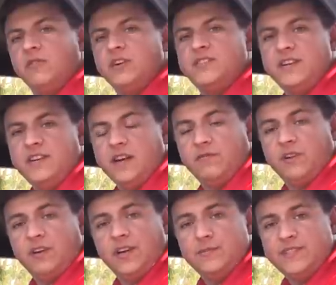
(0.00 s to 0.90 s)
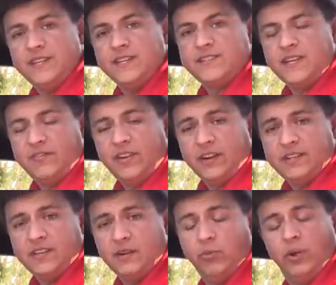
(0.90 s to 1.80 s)
Rear seat comfort comes in at seven out of
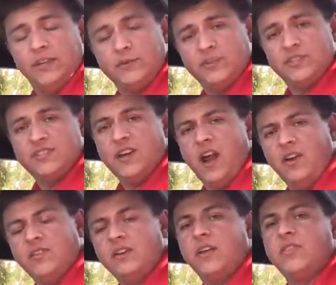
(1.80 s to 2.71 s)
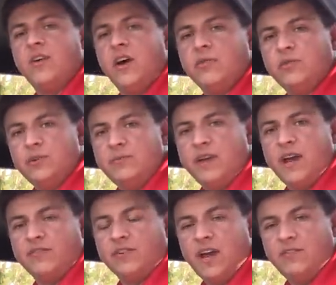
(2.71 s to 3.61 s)
ten points, which is higher than I thought it would be
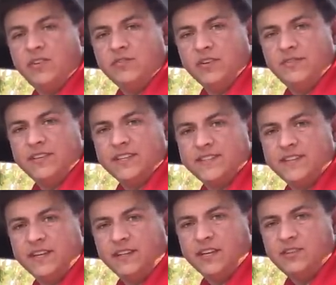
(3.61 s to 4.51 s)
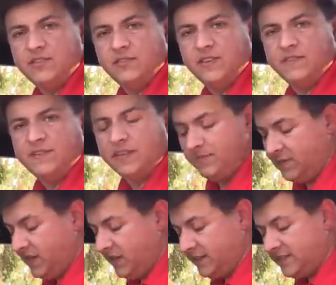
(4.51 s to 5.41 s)
after having driven the C L A two fifty.
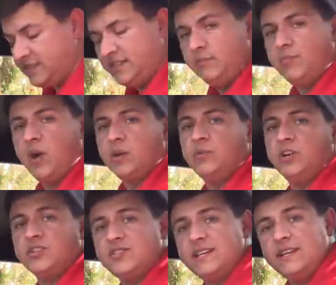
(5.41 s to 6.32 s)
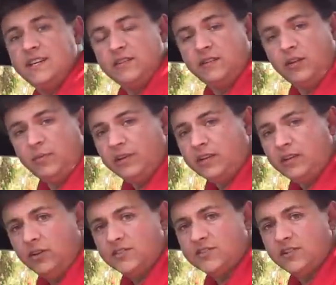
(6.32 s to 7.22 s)
The seat bottom cushion is a little bit
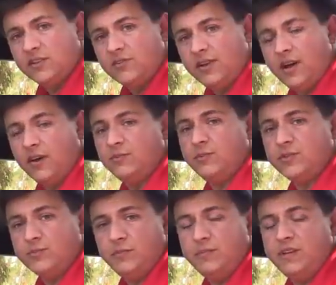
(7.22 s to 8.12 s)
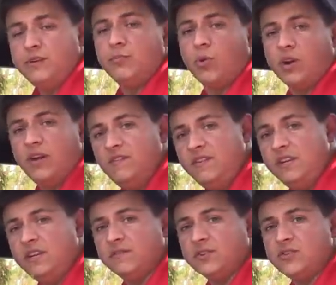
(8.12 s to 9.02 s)
close to the ground, which would be more
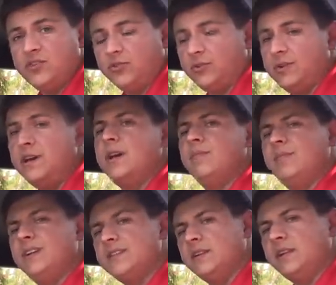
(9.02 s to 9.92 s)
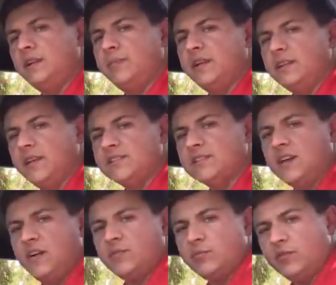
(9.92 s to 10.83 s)
convenient for children, but is a little bit less
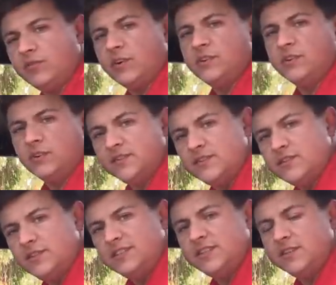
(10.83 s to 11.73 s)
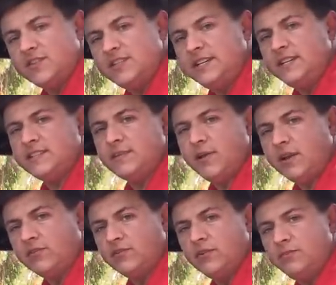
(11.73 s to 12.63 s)
comfortable for adults. So you can see there's a decent
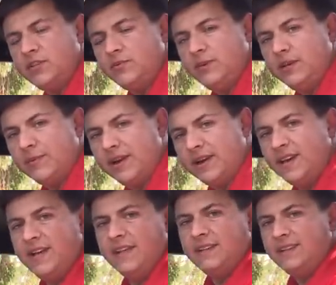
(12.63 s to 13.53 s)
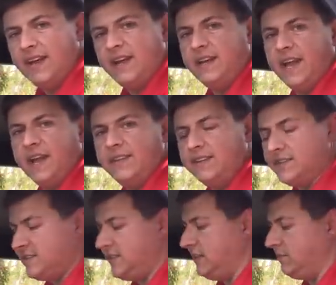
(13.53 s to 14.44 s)
amount of room between my leg and
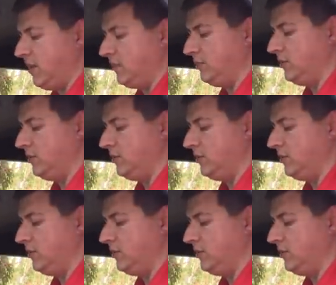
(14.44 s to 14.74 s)
this seat bottom